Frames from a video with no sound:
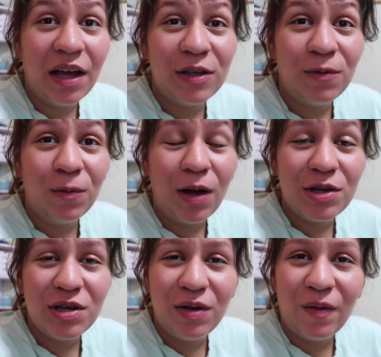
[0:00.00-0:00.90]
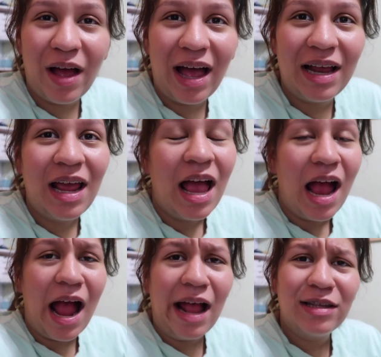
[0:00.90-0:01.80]
you guys for watching. Go ahead
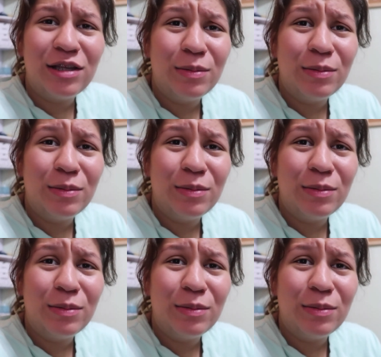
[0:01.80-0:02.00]
and